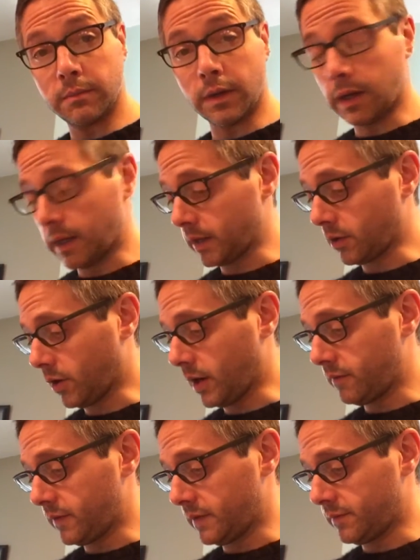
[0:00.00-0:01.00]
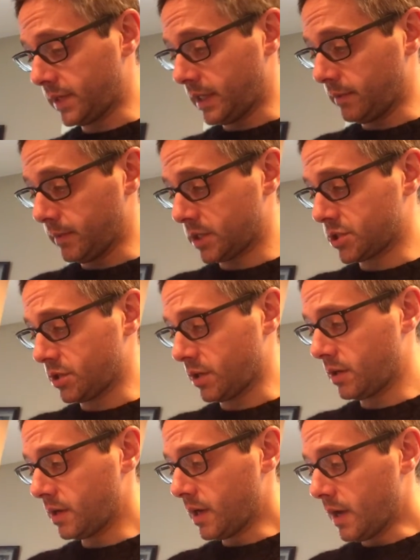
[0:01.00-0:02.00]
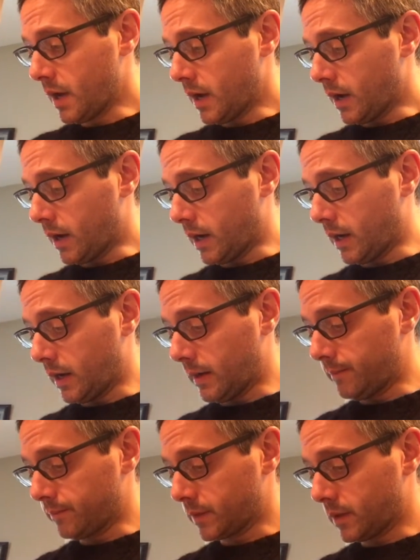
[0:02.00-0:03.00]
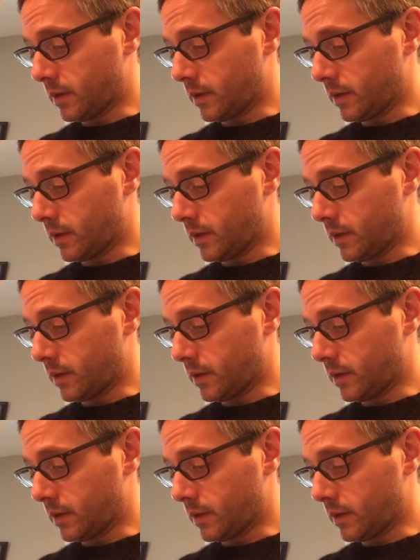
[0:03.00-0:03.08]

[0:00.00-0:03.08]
and coffee and vanilla mixture, again,